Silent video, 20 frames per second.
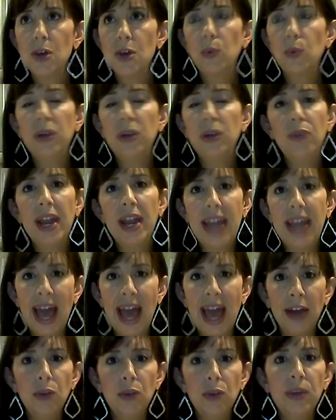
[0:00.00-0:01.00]
We read
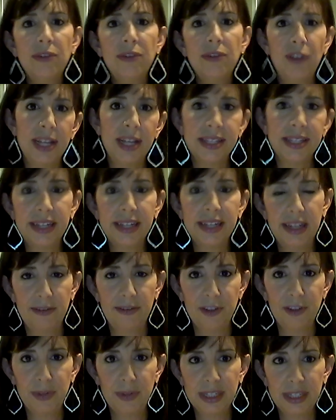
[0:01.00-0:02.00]
How to Win Friends and
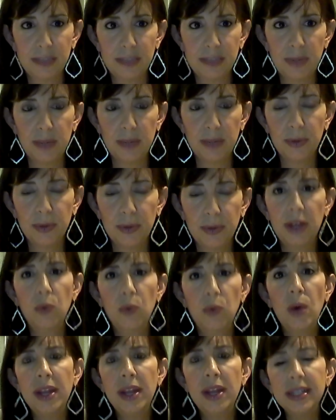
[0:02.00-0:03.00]
Influence People. And
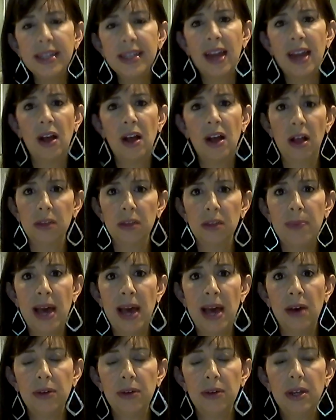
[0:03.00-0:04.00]
what is that all
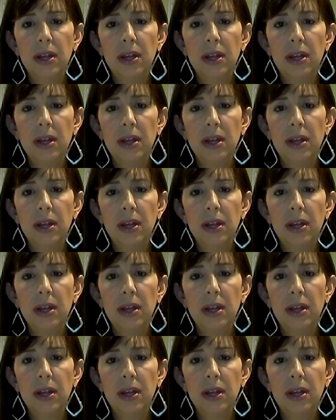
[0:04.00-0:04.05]
about?